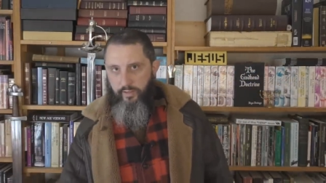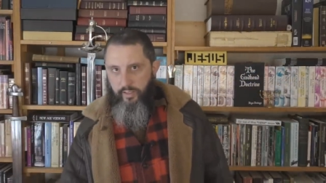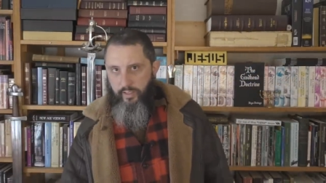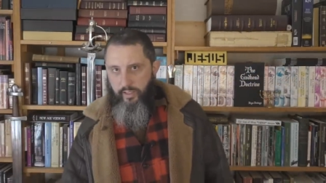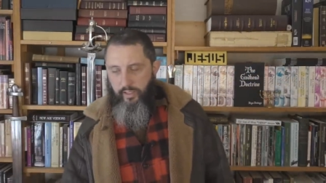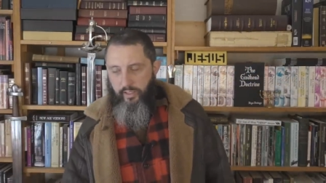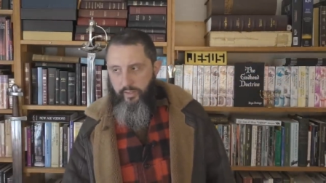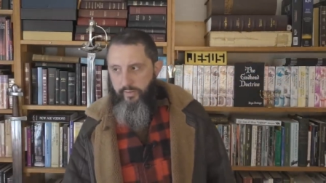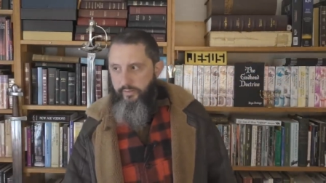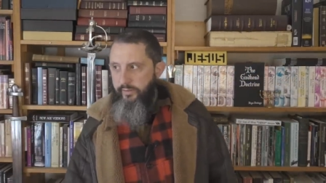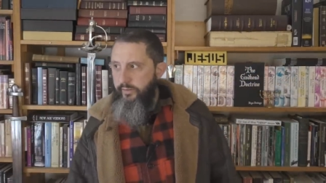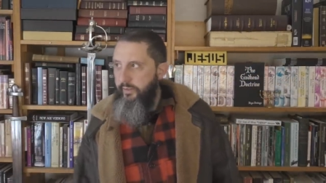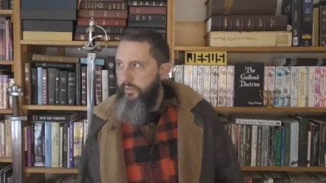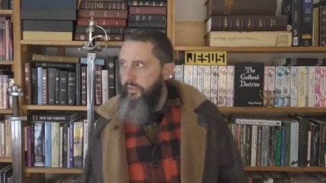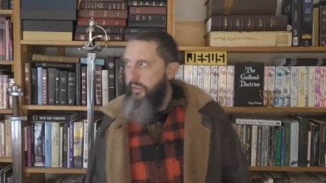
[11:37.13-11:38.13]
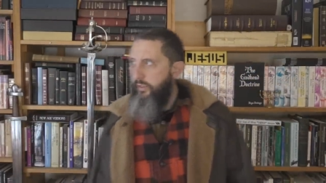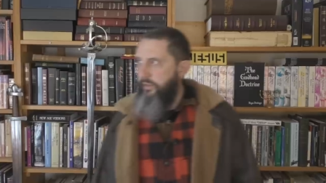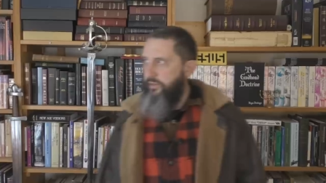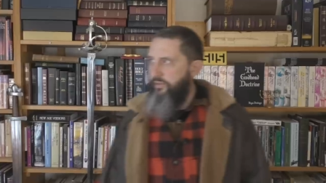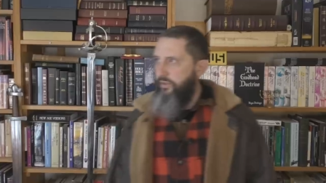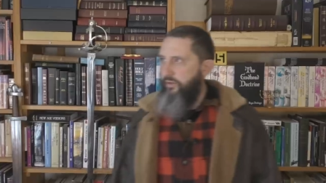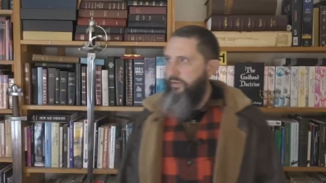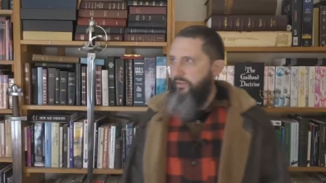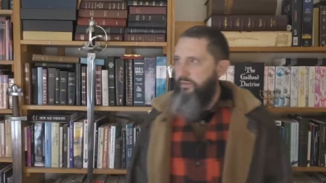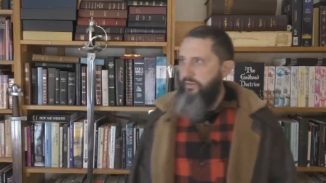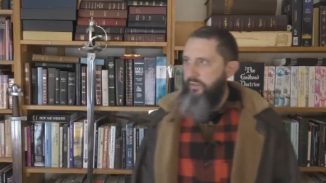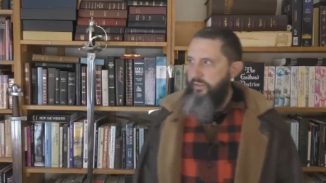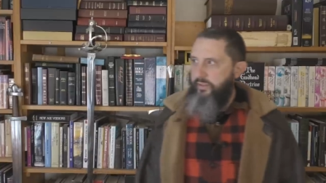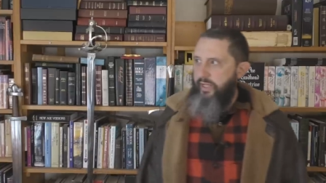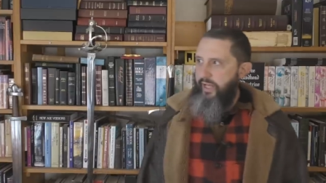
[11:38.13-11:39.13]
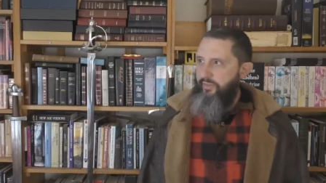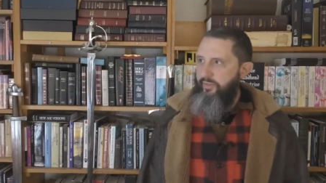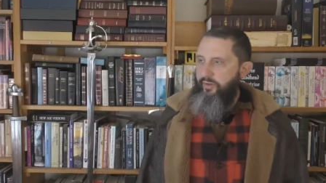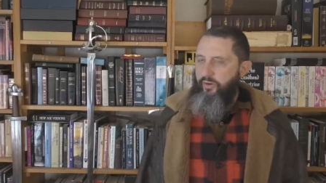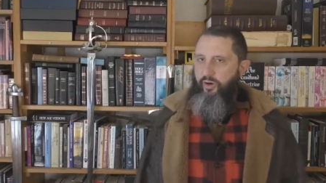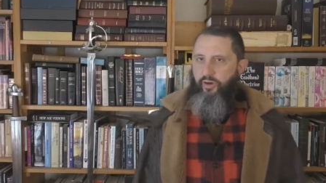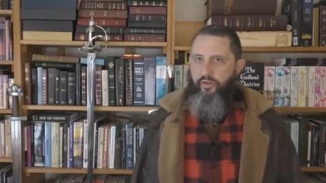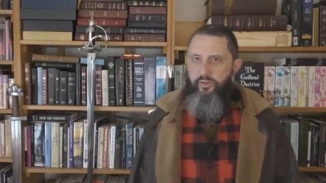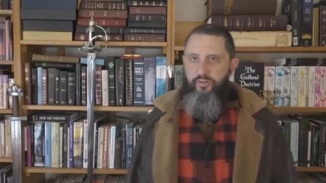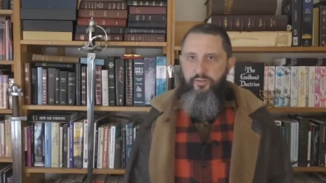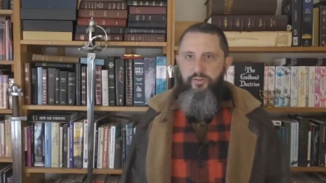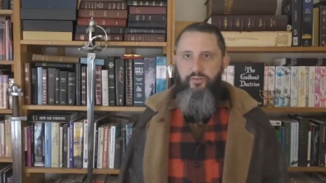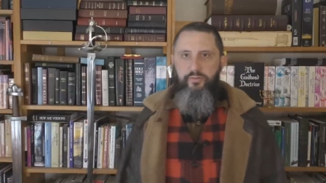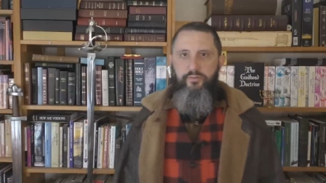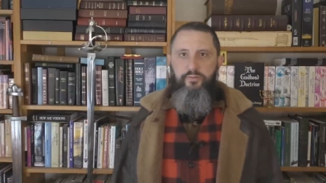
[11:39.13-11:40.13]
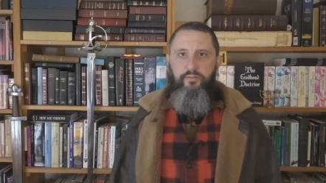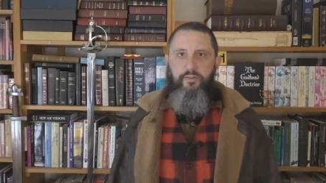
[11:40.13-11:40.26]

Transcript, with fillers: Huh. Did you know that uh, Catholic altars,